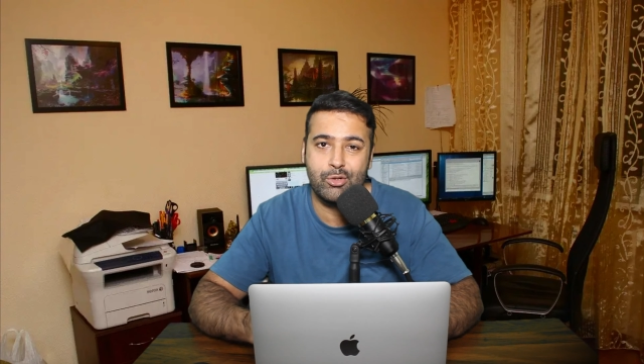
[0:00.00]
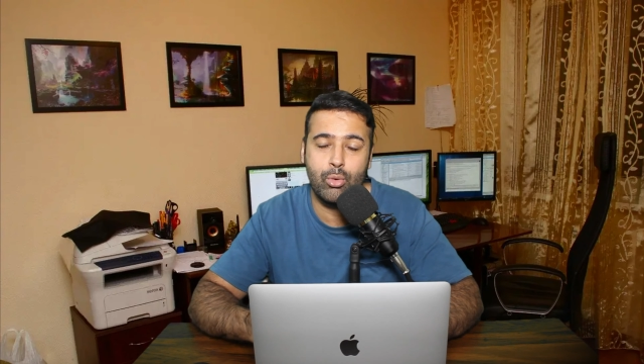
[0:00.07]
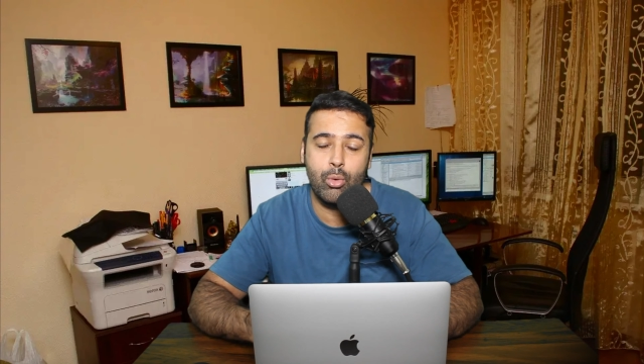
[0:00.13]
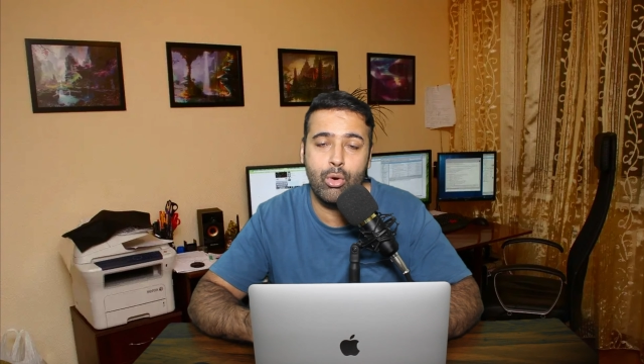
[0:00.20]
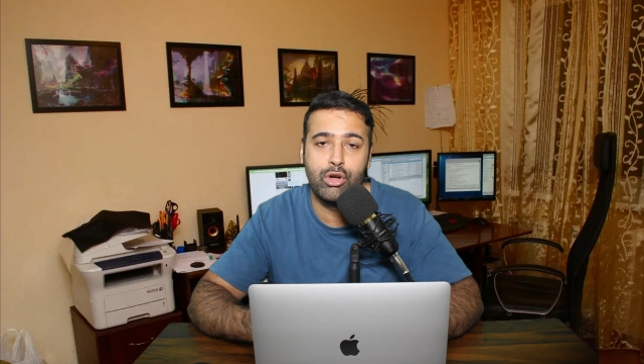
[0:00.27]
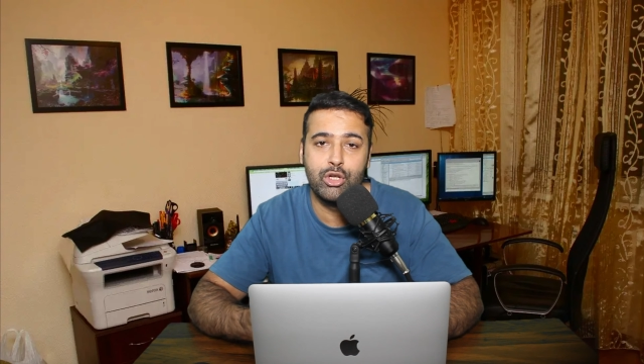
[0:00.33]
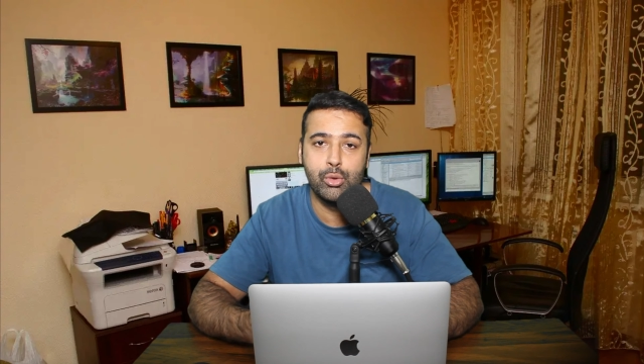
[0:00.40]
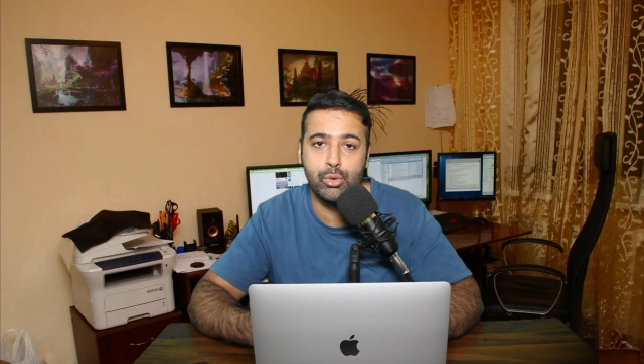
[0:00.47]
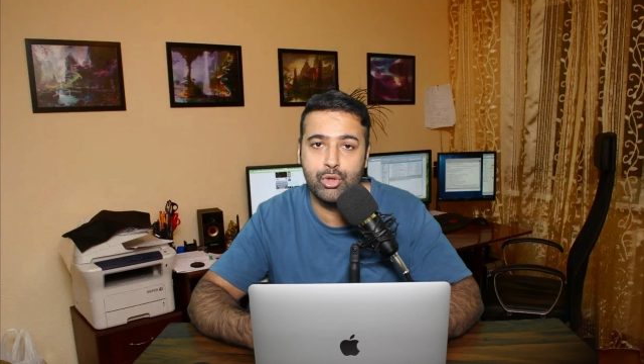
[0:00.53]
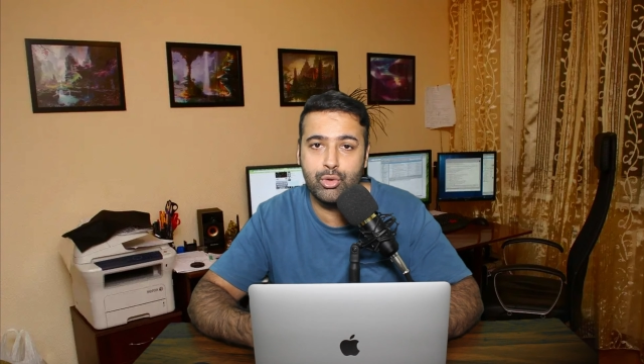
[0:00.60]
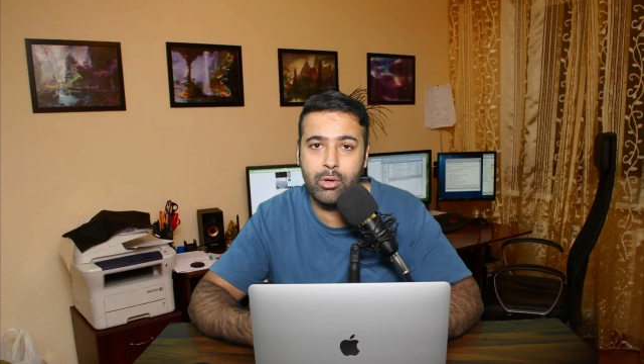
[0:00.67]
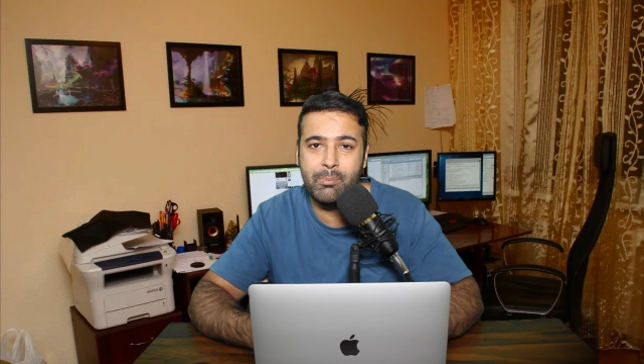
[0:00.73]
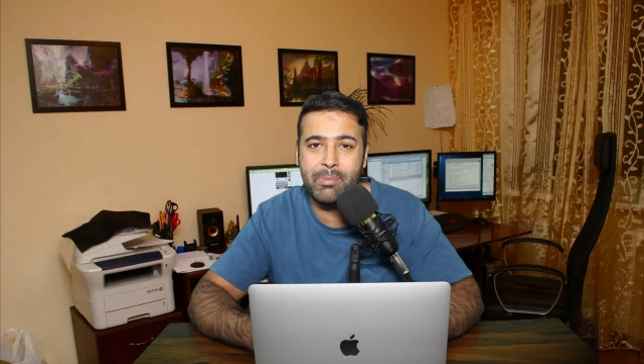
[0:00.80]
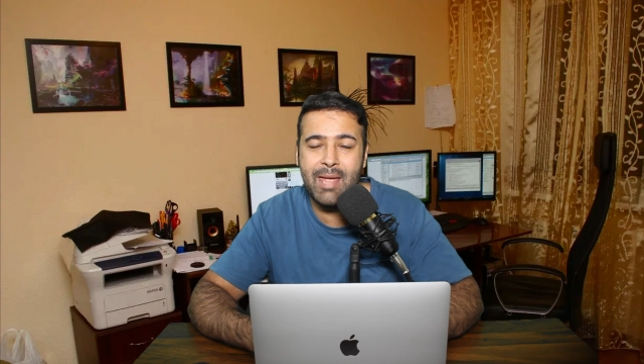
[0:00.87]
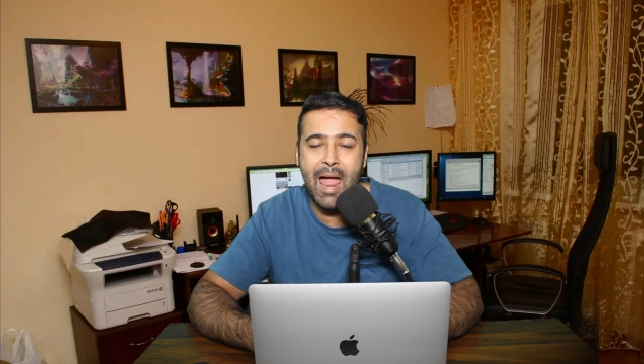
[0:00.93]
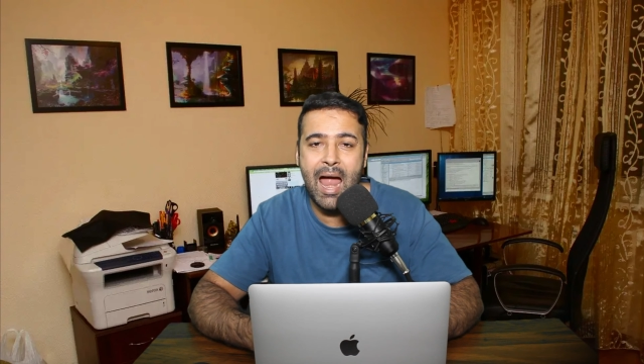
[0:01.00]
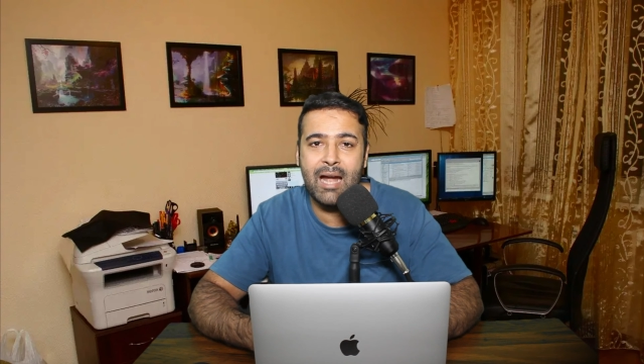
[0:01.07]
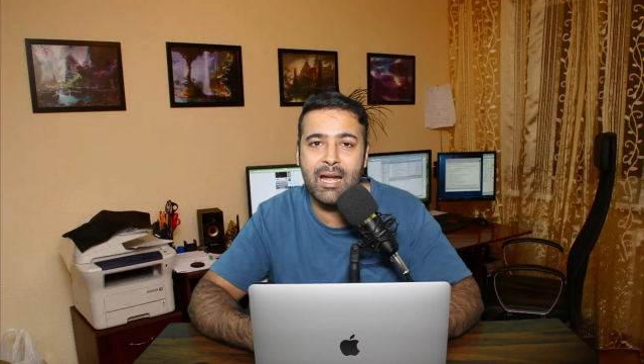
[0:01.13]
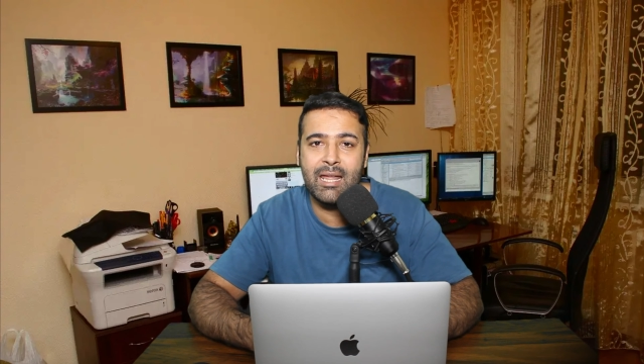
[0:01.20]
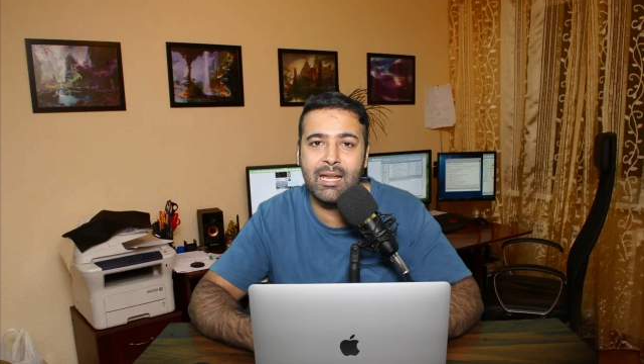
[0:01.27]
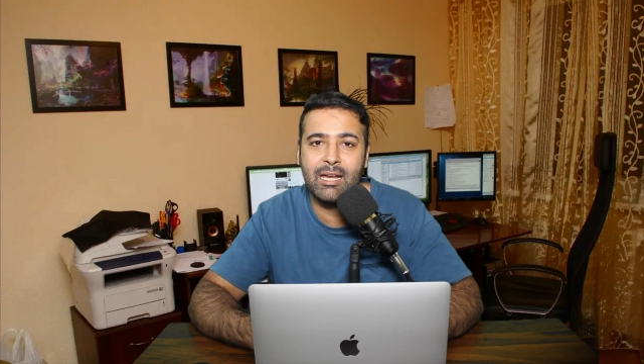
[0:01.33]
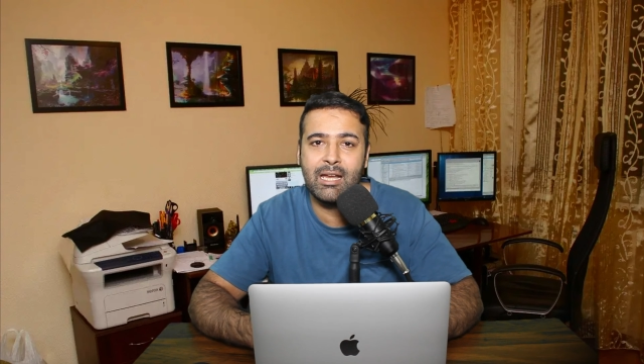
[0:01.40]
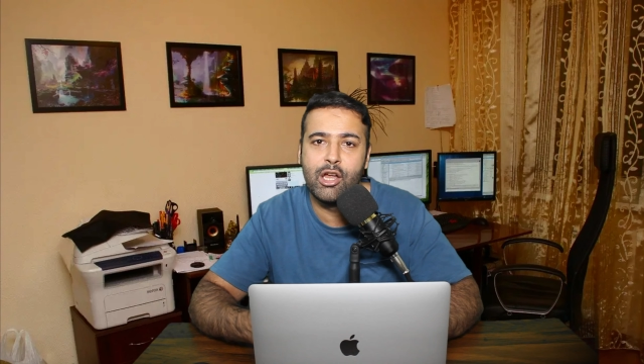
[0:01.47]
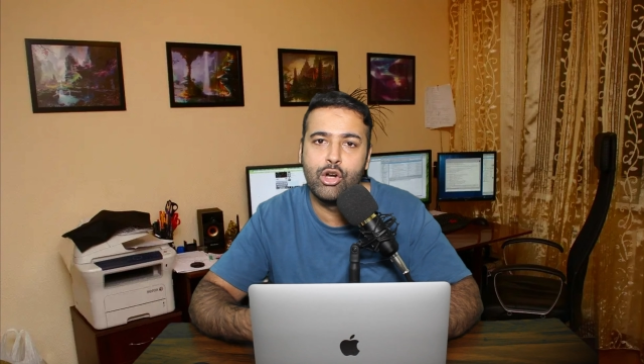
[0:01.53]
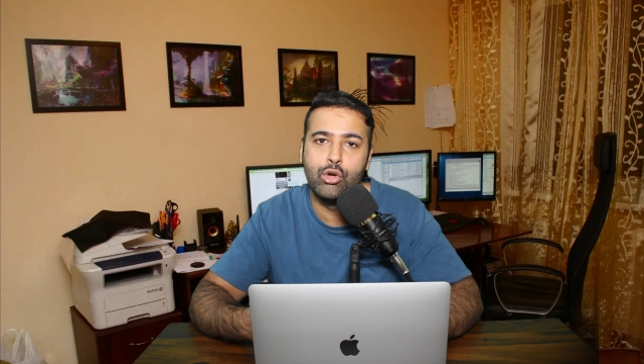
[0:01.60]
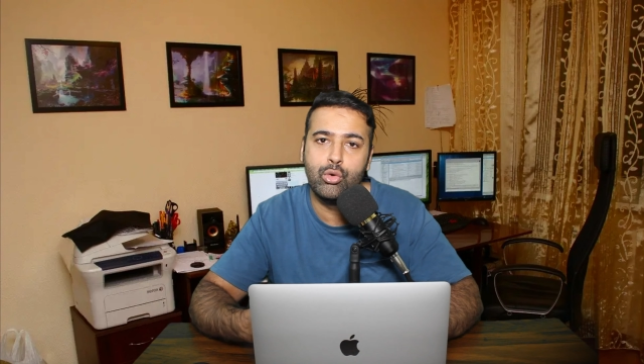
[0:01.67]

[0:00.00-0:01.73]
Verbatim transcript: store you should be adding